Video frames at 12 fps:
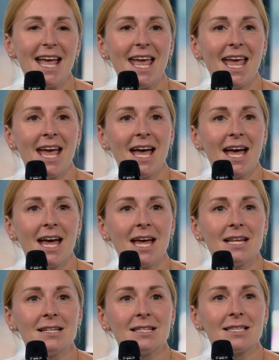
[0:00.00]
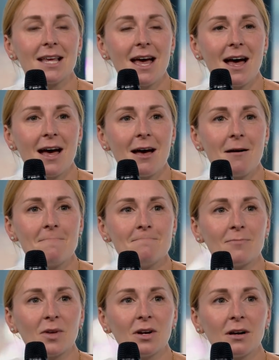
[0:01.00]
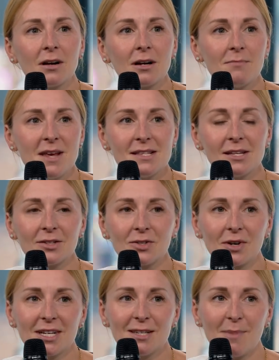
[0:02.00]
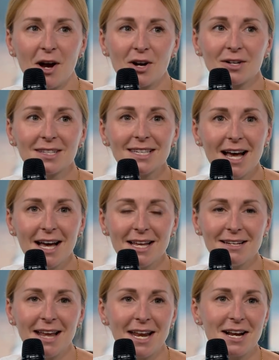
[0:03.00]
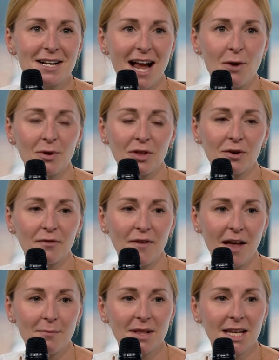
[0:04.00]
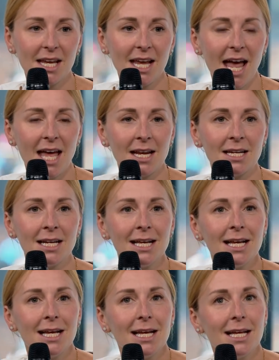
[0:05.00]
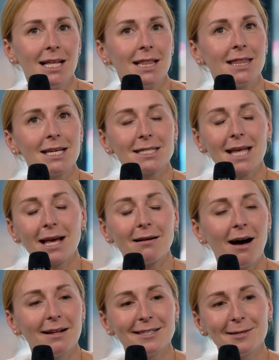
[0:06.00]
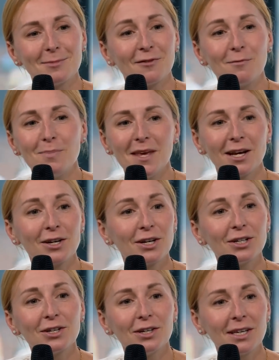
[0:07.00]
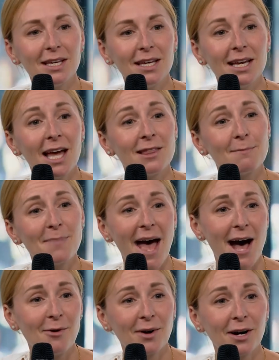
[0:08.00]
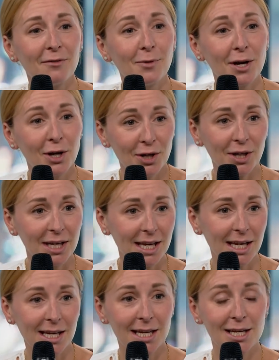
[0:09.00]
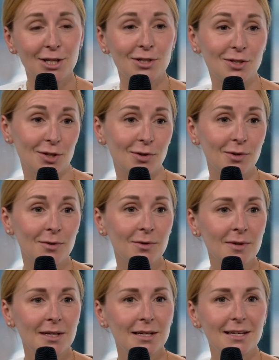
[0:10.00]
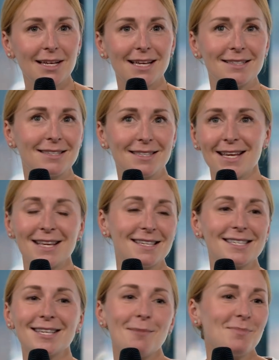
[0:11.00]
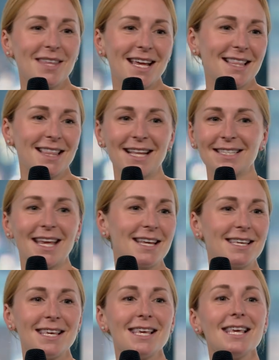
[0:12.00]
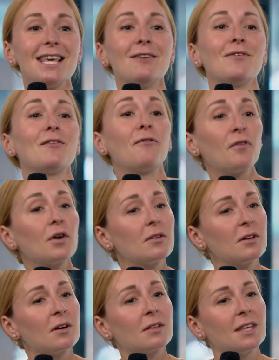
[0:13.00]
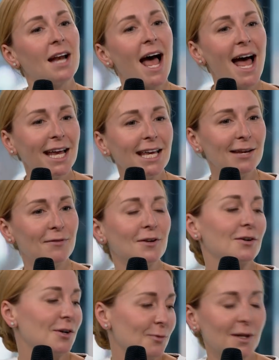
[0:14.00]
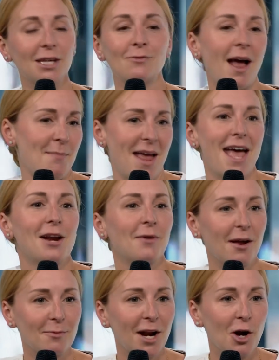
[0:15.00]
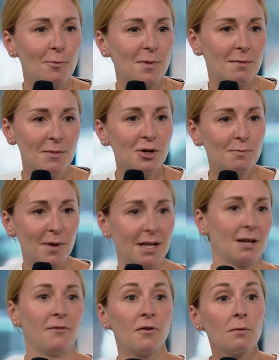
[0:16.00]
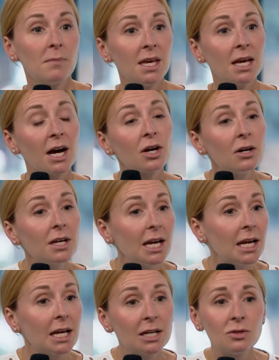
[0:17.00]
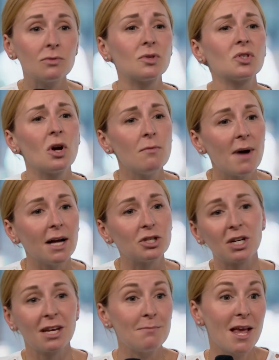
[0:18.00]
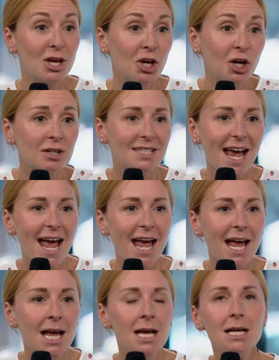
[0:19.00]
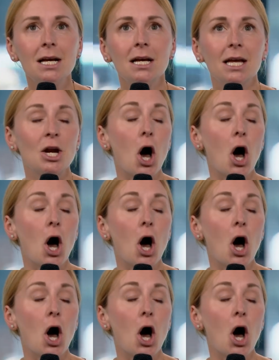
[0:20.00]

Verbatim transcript: and heard amazing stories about her son and hung out with her family. And this like concept of being a good cookie and the power of what a cookie can do is something that's like even further than I even could really wrap my head around when I opened Milk Bar. Like for me, a cookie can do so much. It can make your day, an